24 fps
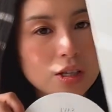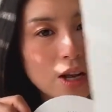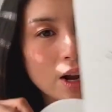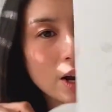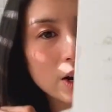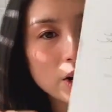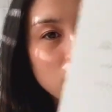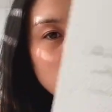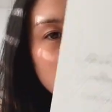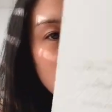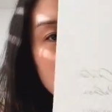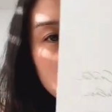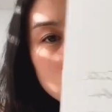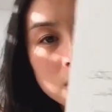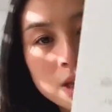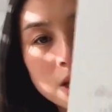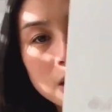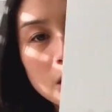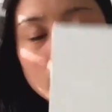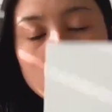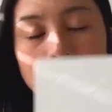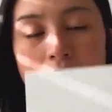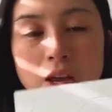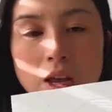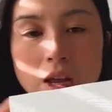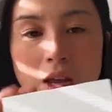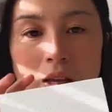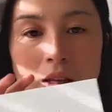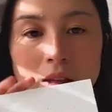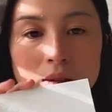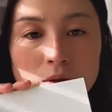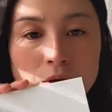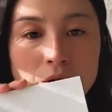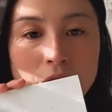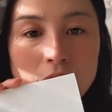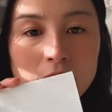designer,
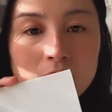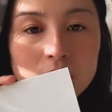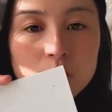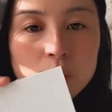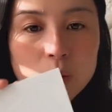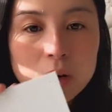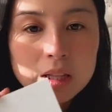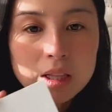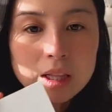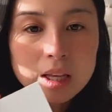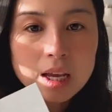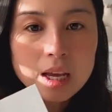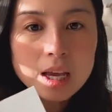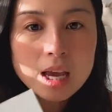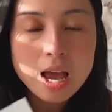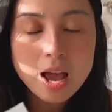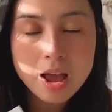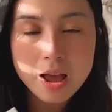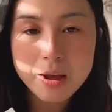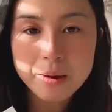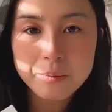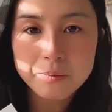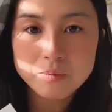it felt really